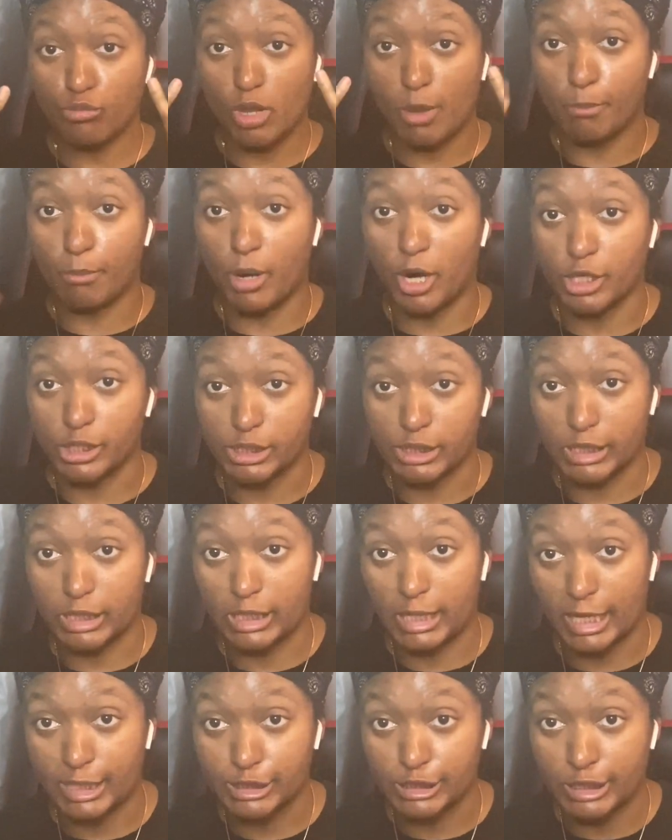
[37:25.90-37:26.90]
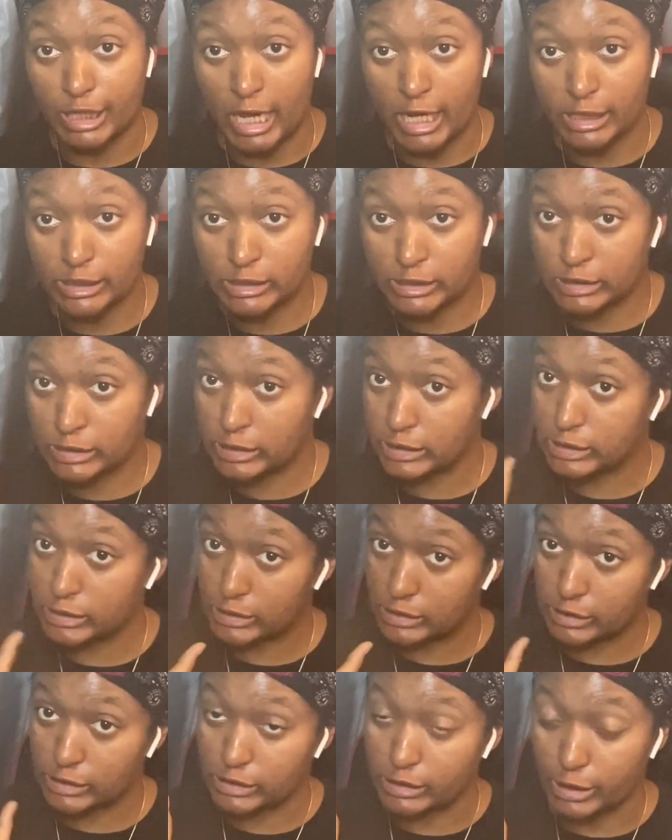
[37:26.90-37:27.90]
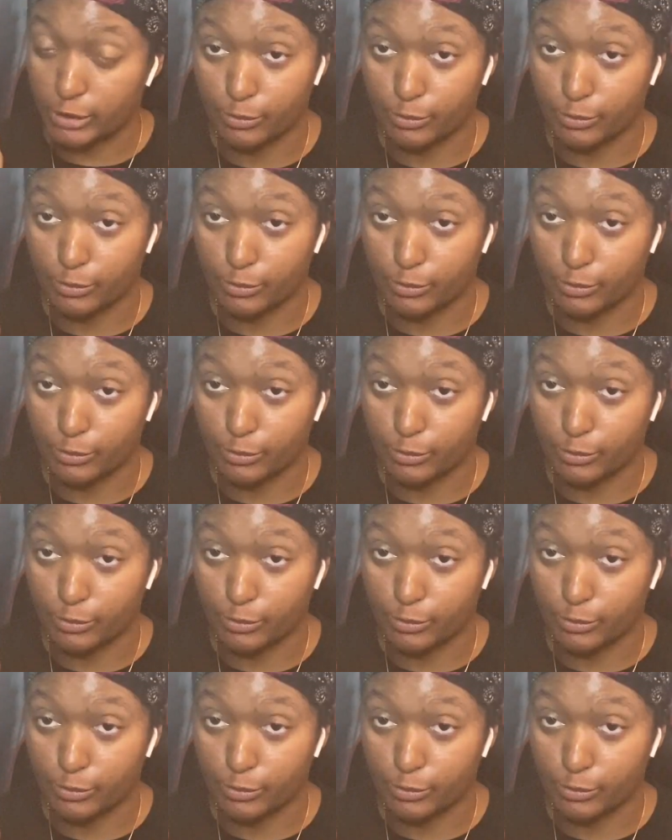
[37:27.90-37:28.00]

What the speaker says: part of the collection X. So